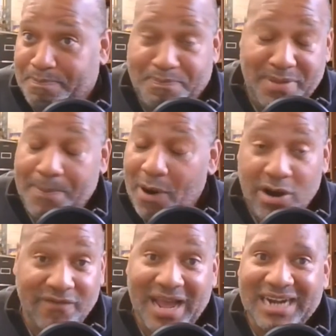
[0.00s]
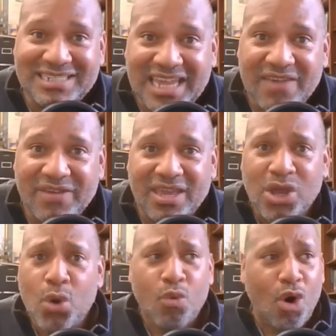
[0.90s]
be part of God's giving,
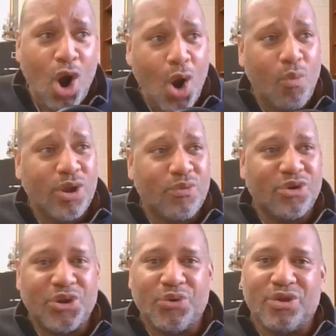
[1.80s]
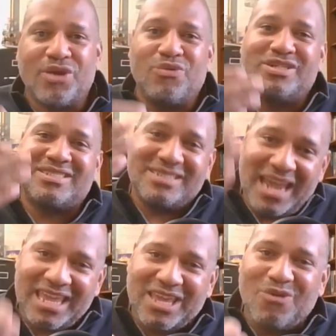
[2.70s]
where all we were doing was
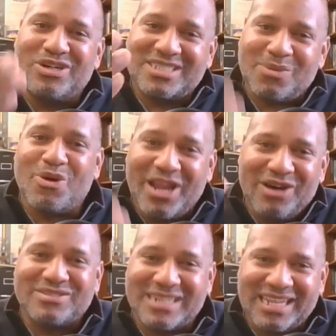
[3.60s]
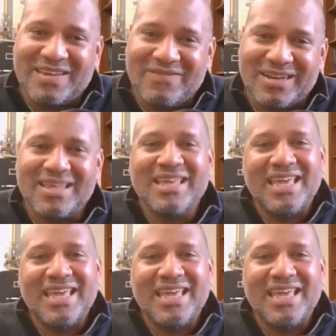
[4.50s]
taking what someone else had given